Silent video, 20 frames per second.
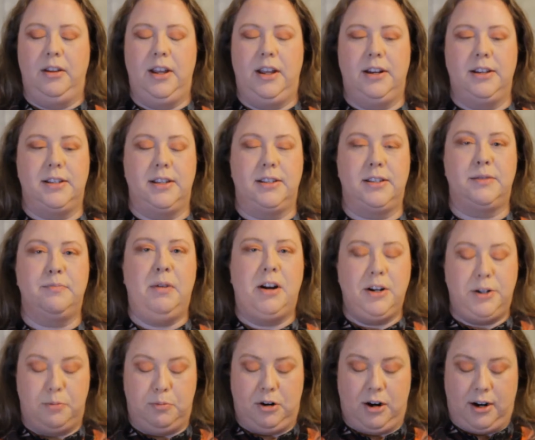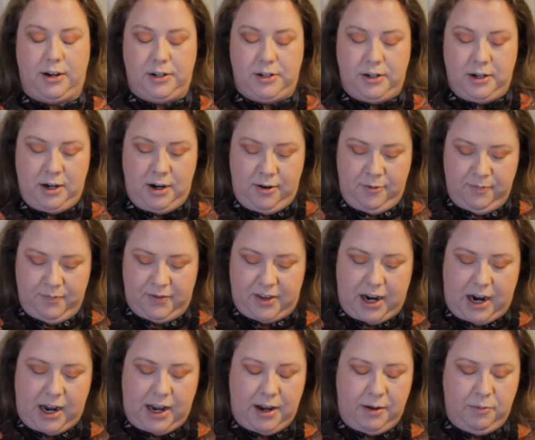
it is a smudge brush, I